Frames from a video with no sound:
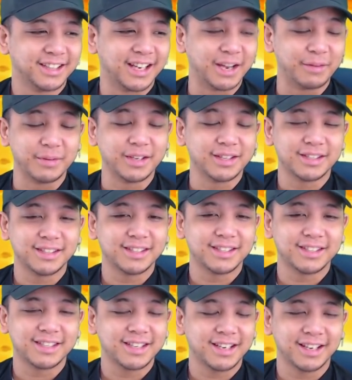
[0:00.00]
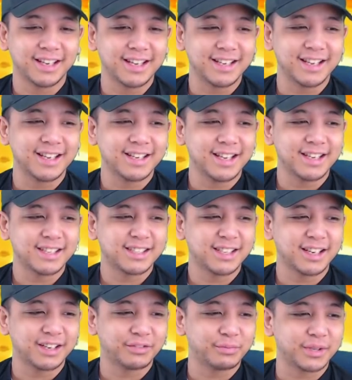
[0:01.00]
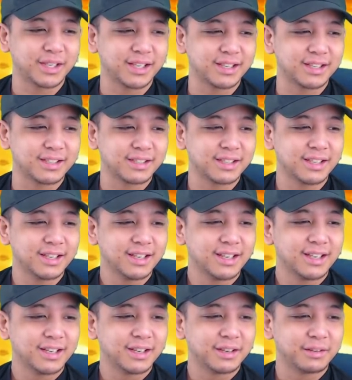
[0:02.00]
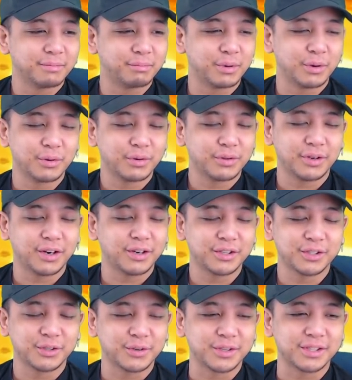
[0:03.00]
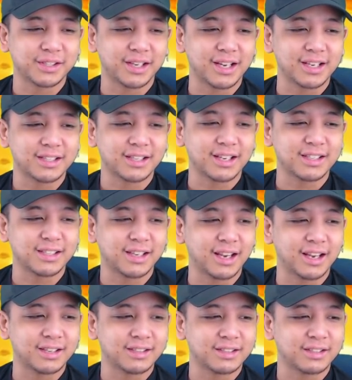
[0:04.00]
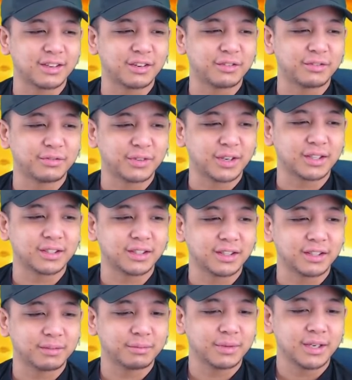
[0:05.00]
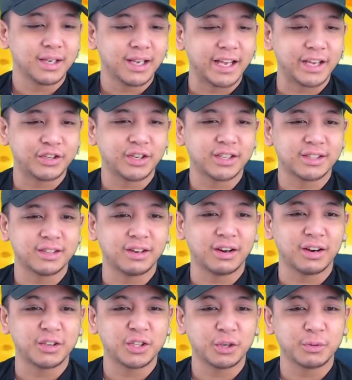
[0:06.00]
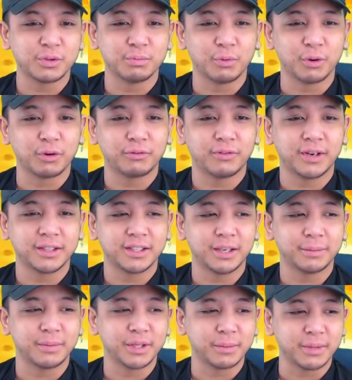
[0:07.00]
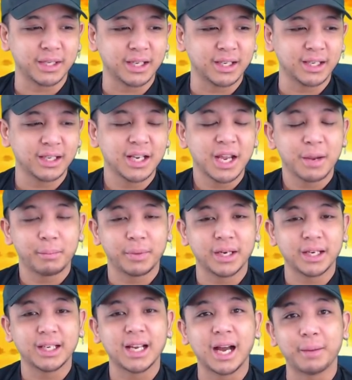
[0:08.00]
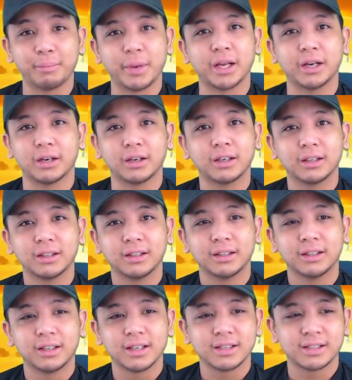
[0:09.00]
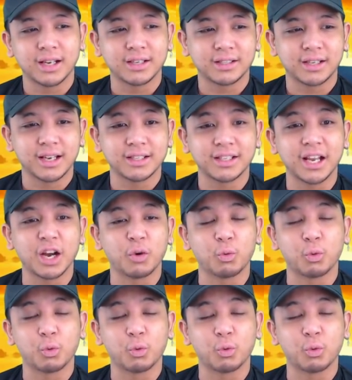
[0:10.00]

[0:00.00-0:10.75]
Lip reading: I mean, it's tough because both Naruto and Sasuke's cases are fucked up. It's just Naruto was more fucked up in the beginning, but it got better. Sasuke's got